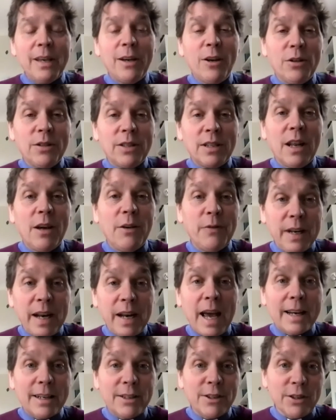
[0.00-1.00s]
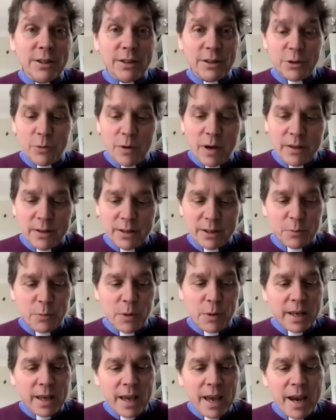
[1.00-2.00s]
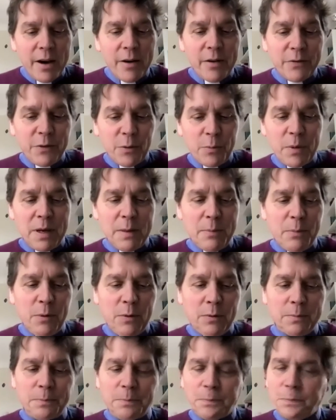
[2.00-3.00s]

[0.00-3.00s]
God's love in action to others, by caring for people.